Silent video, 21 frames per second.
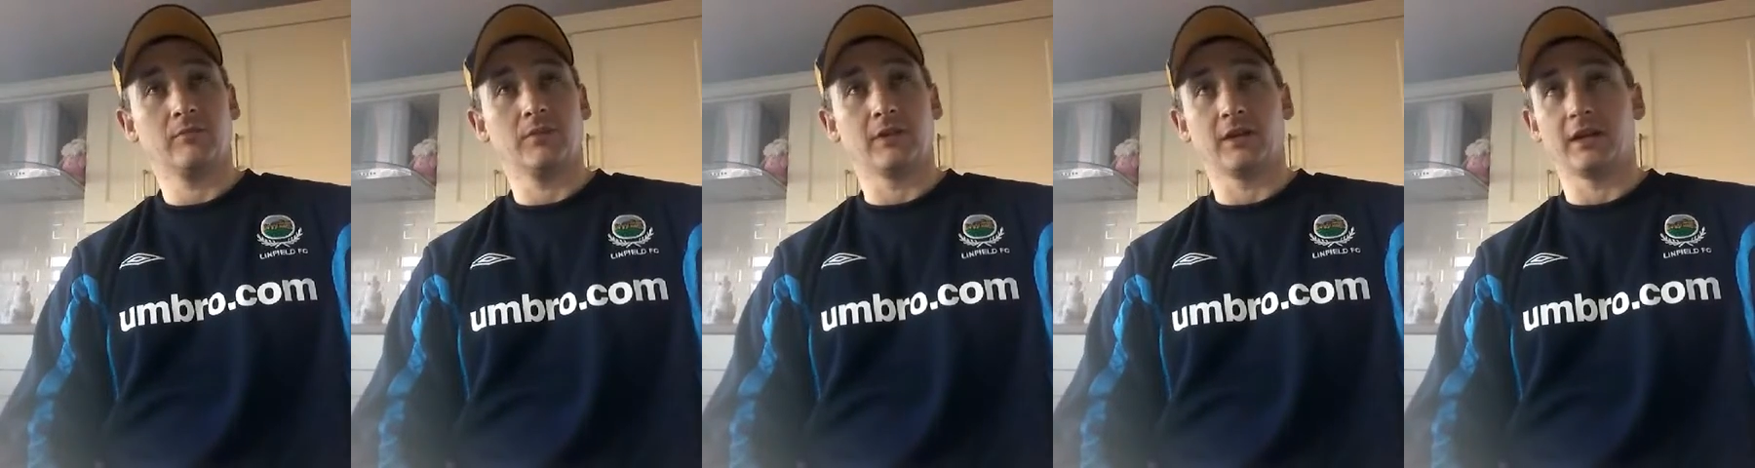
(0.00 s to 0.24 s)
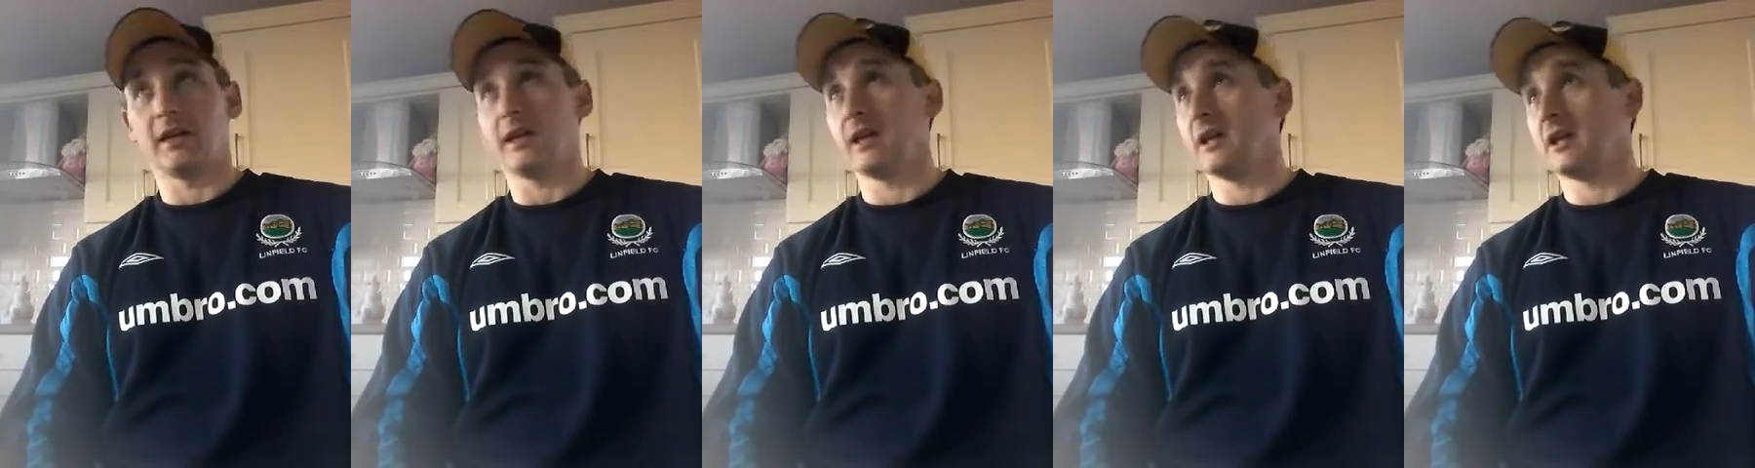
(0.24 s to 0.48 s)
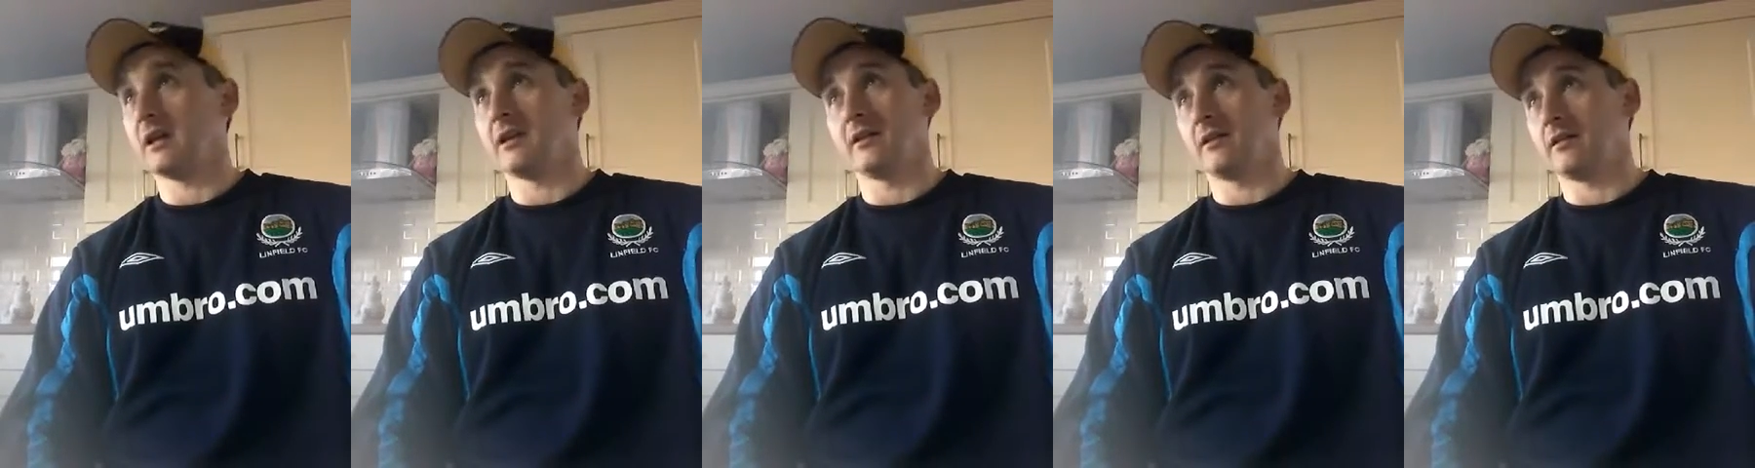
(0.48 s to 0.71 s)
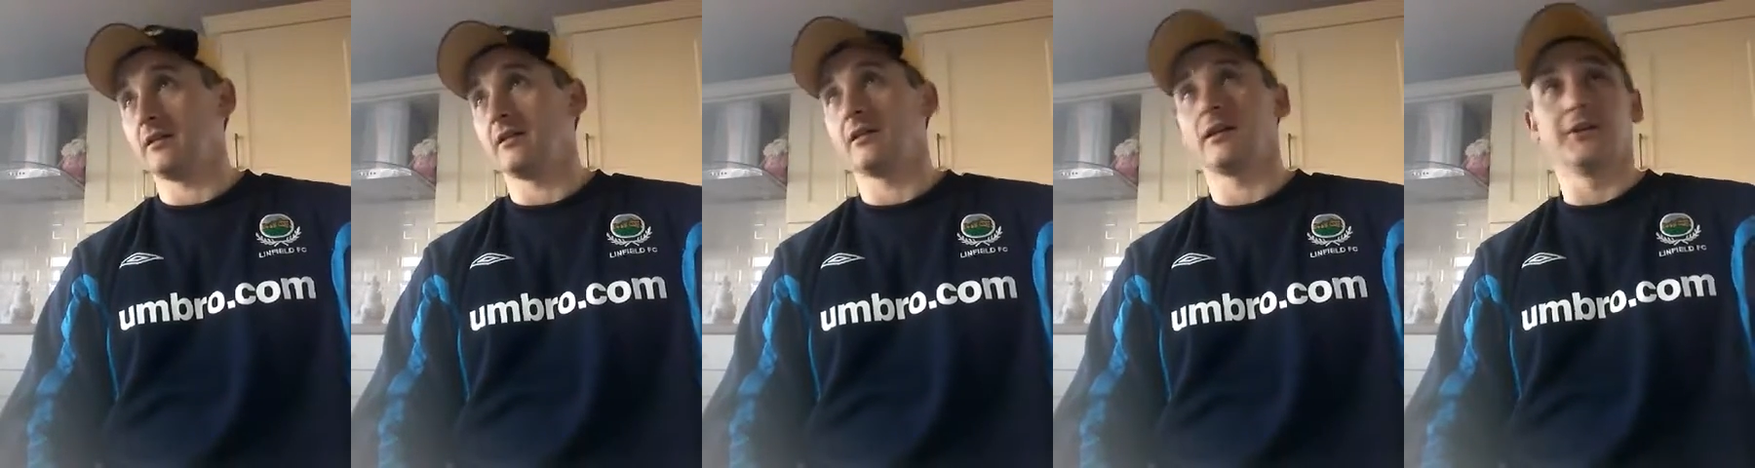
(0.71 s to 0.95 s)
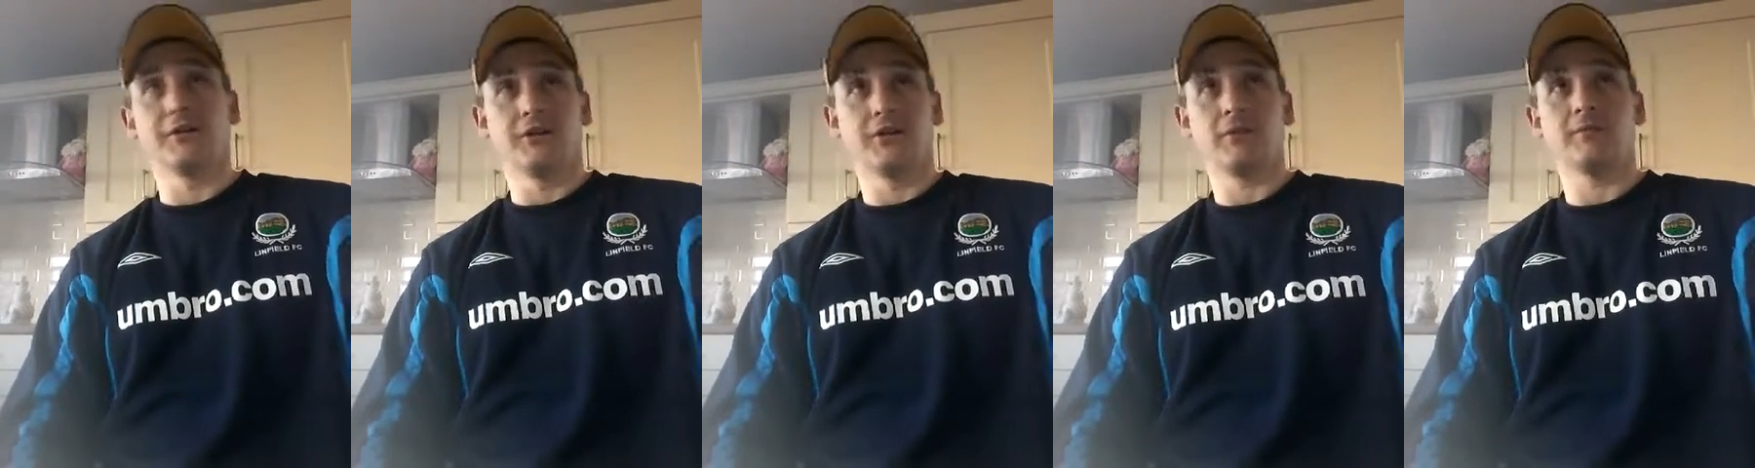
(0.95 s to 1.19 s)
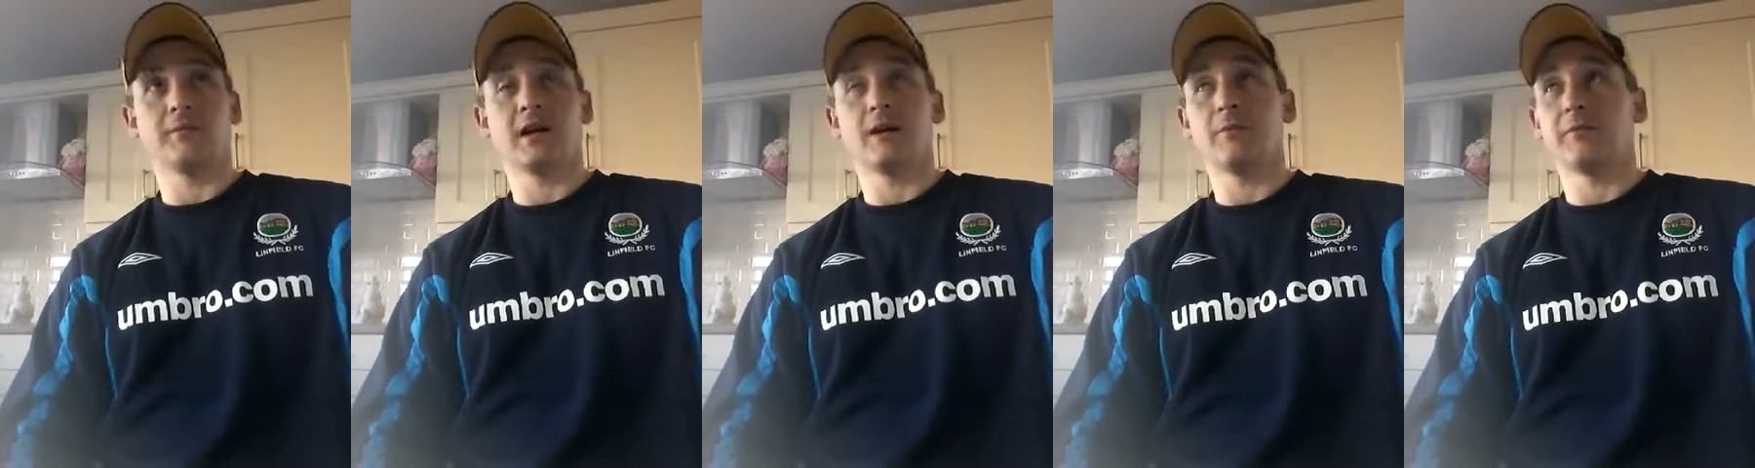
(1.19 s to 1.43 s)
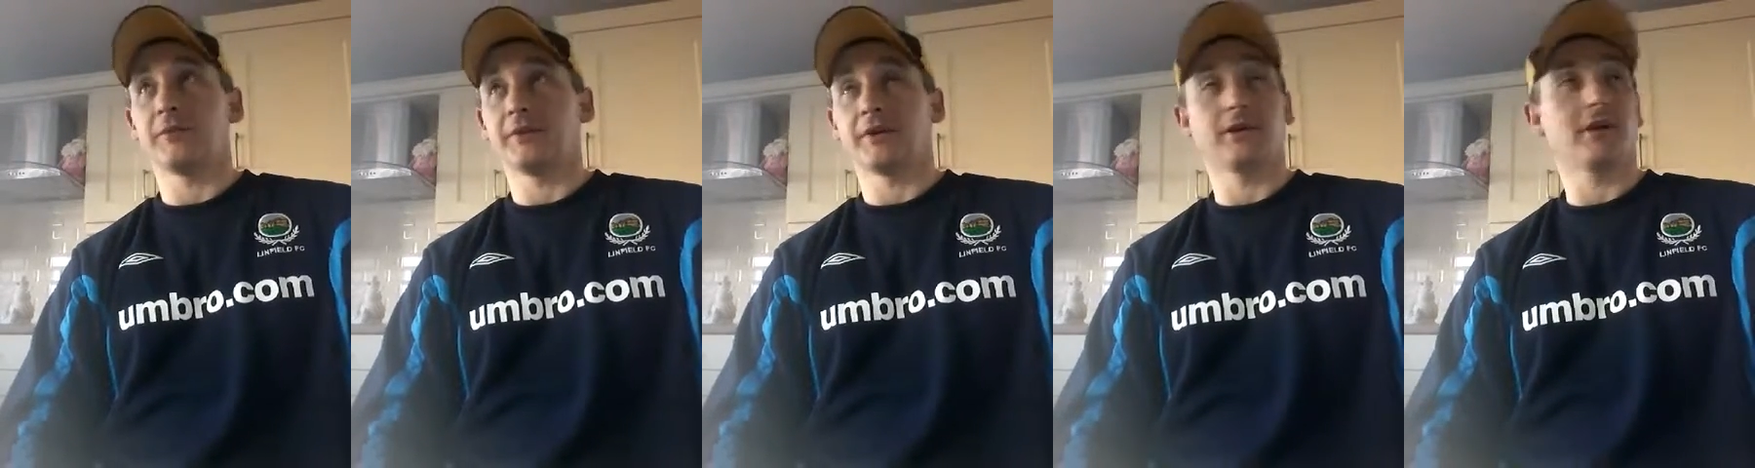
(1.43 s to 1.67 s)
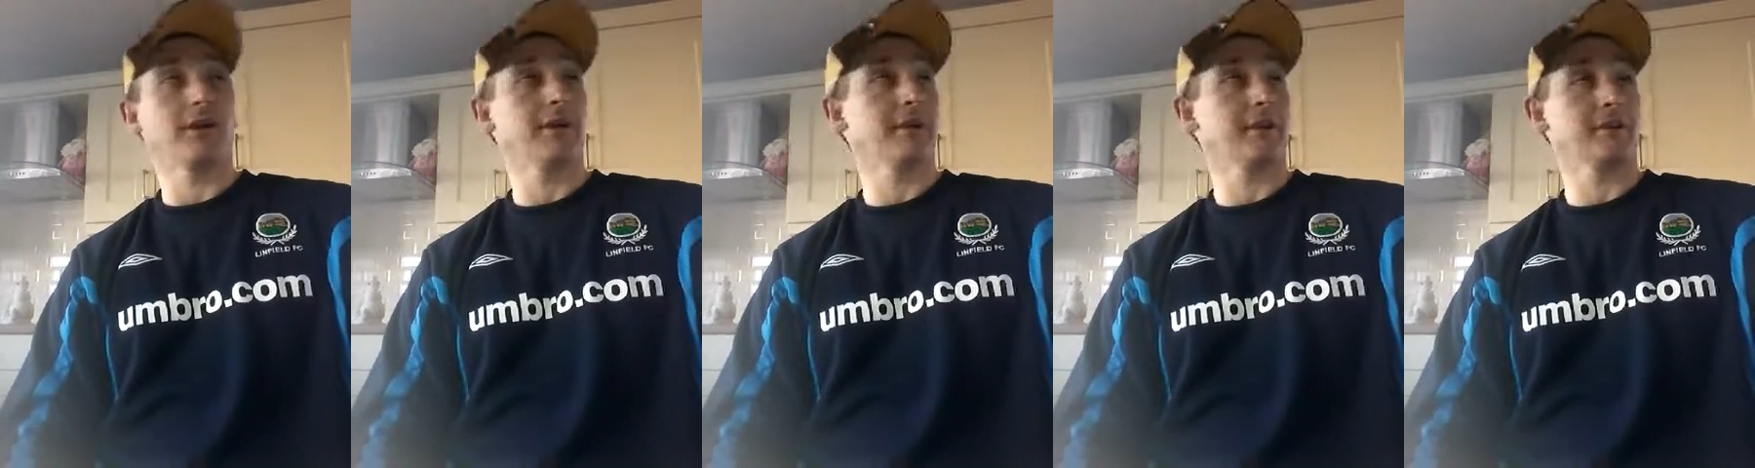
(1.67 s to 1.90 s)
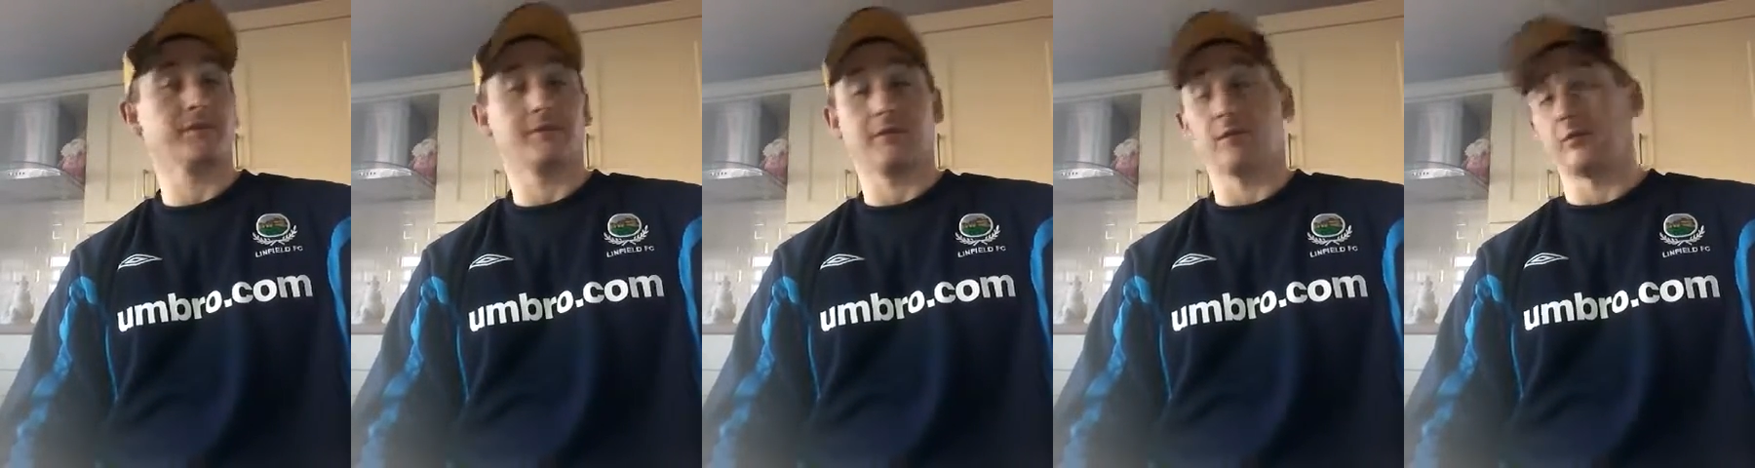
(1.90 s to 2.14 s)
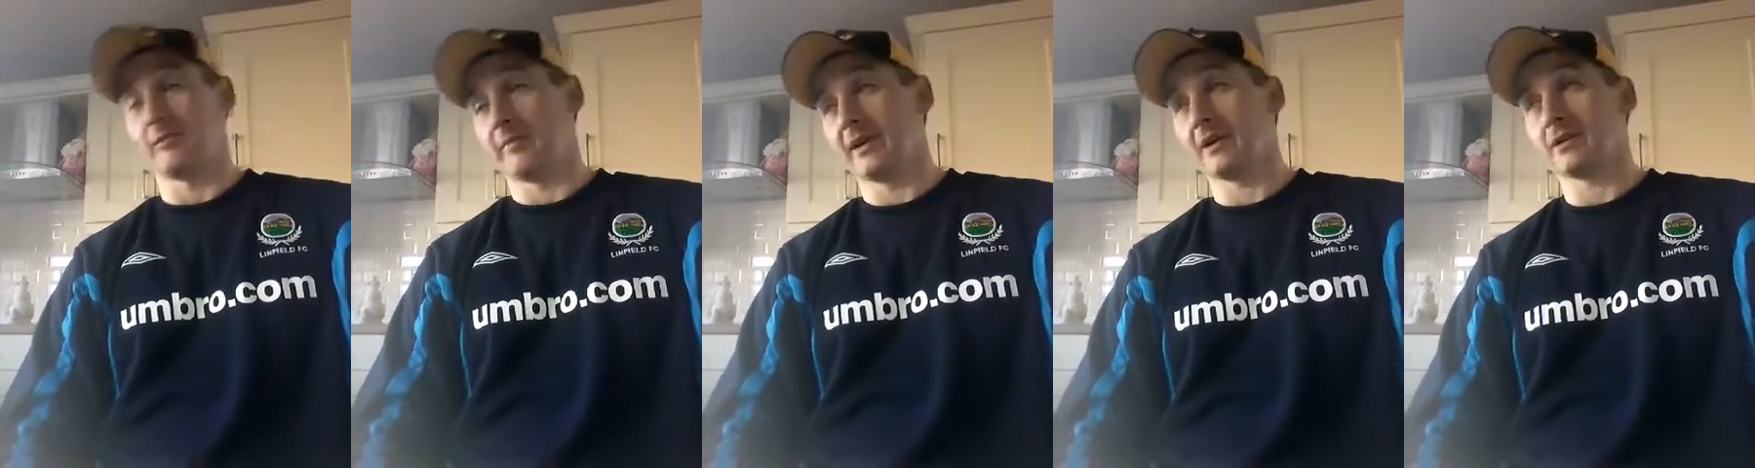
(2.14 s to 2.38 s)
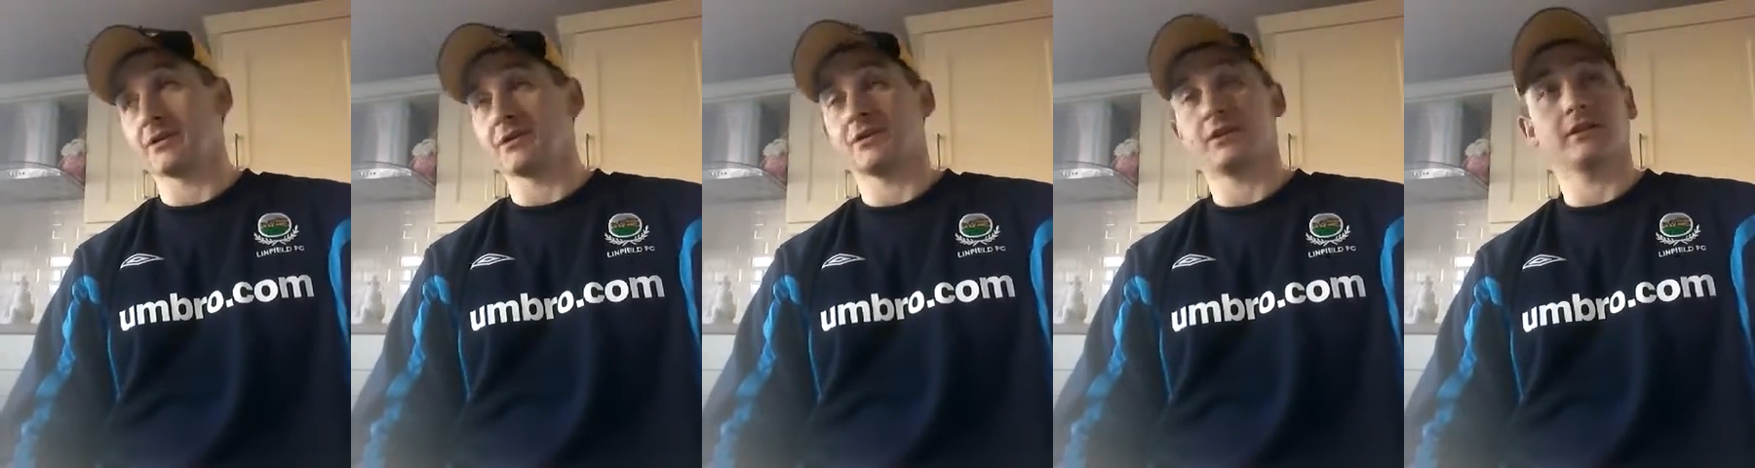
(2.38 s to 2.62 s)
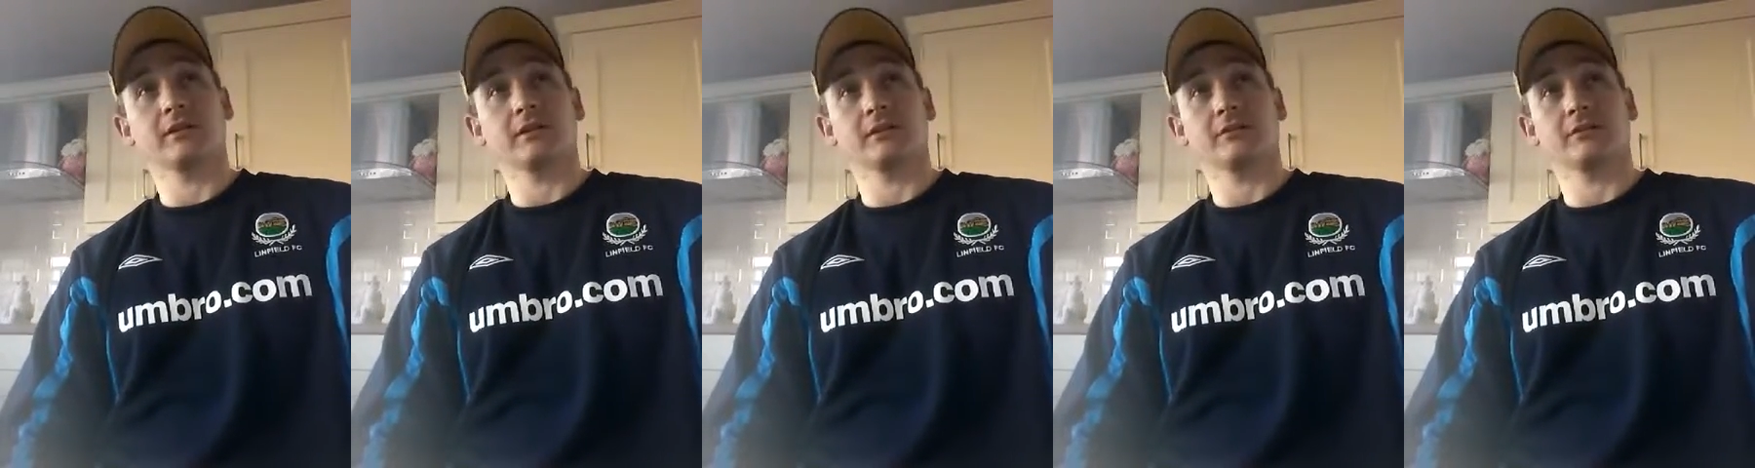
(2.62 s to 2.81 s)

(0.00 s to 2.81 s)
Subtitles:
But again, another man would have got it or better shot.